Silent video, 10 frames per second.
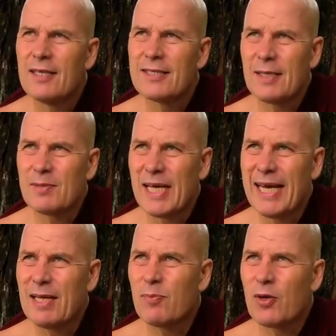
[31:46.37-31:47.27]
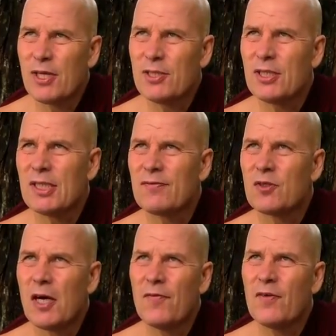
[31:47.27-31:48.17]
the samsaric process of
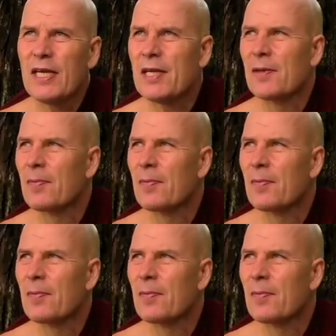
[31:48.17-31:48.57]
suffering,